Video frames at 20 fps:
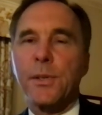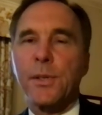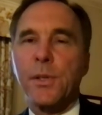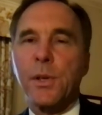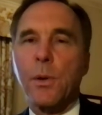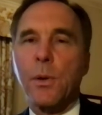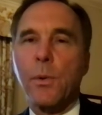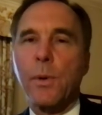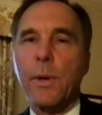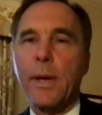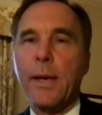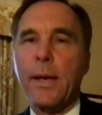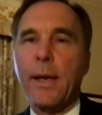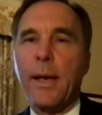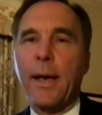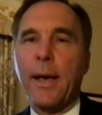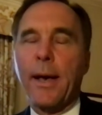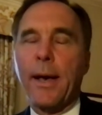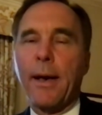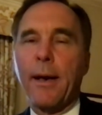So
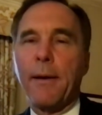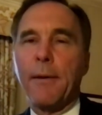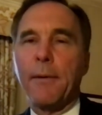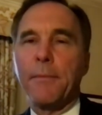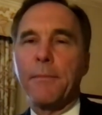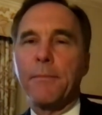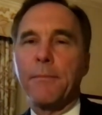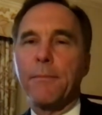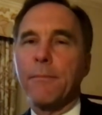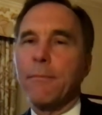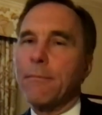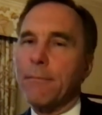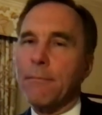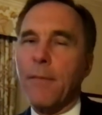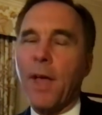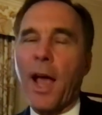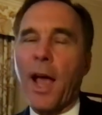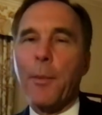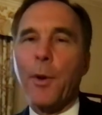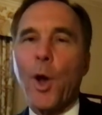I'm
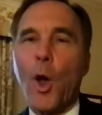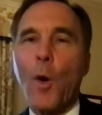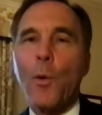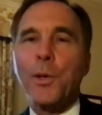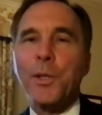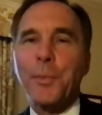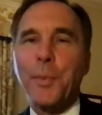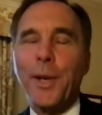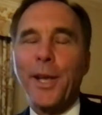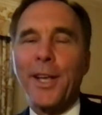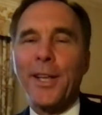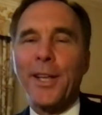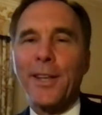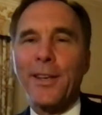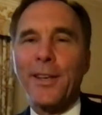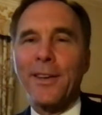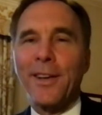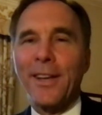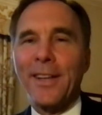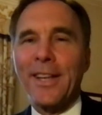going to always be in
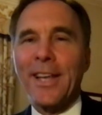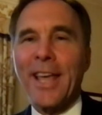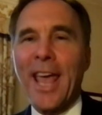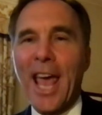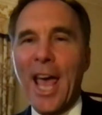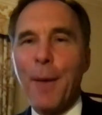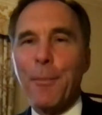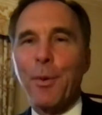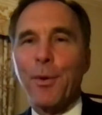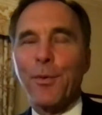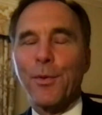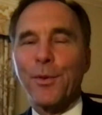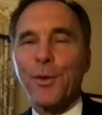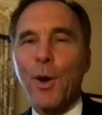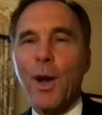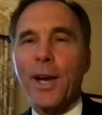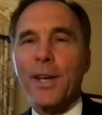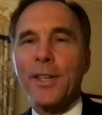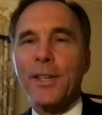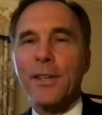the camp of
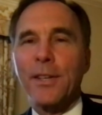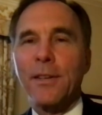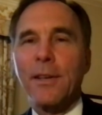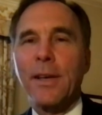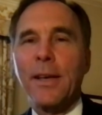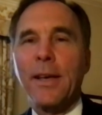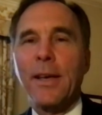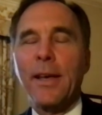trying to